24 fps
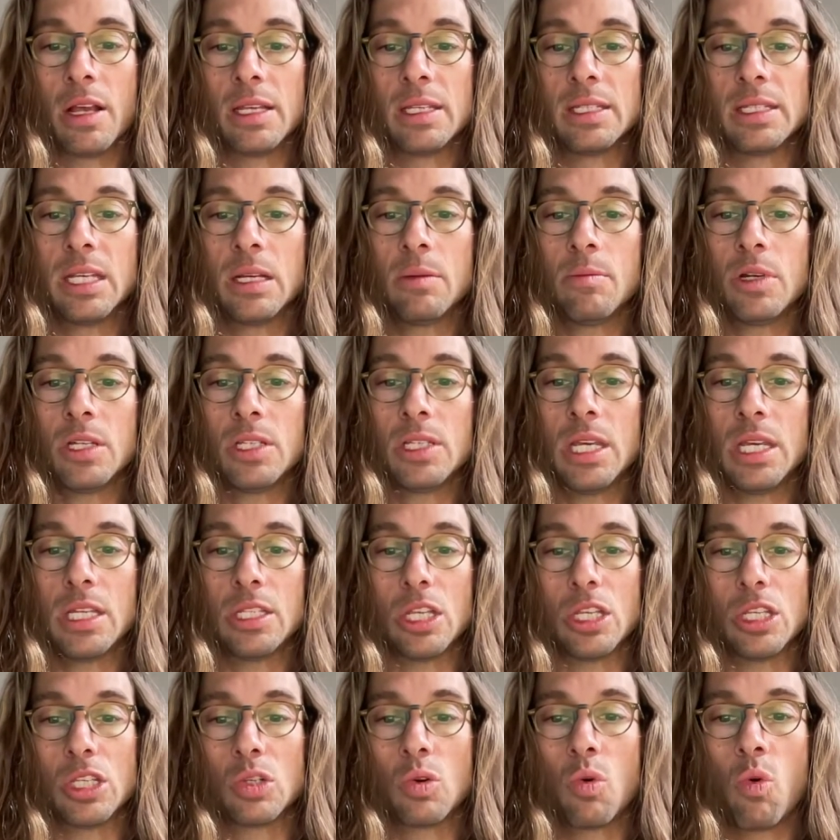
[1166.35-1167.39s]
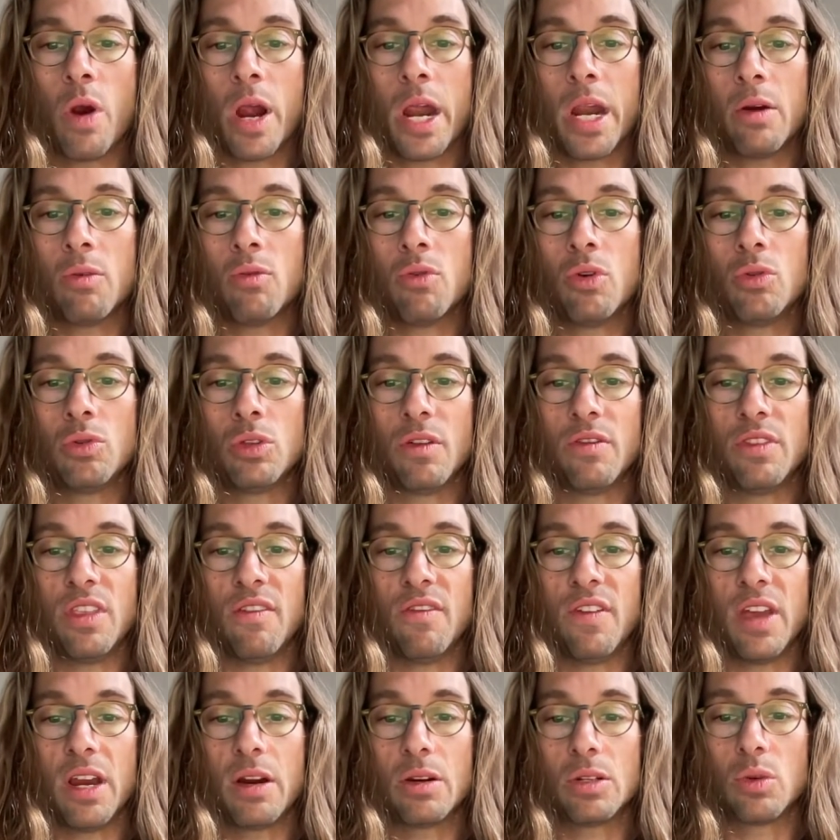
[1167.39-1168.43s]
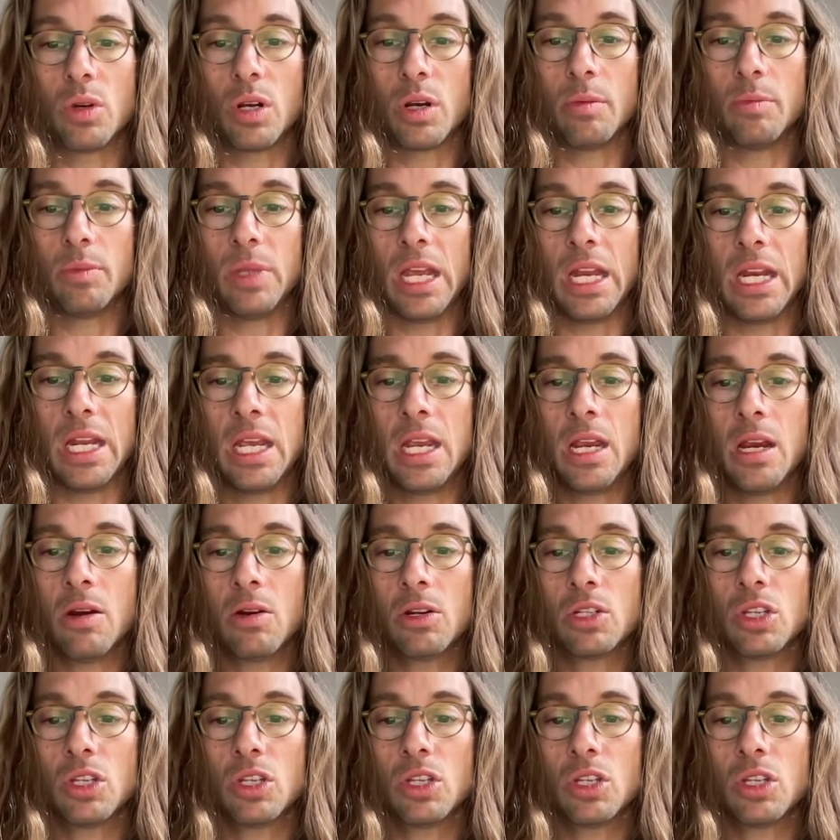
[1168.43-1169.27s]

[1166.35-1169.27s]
Sigma Z is the square root of the variance we can obtain here.